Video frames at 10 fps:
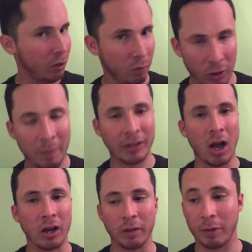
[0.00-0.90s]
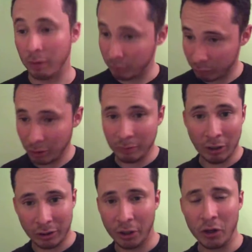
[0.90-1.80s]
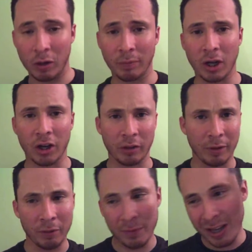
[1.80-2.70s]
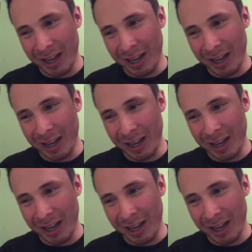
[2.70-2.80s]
What am I talking about? Well, I'll tell you what I'm talking about.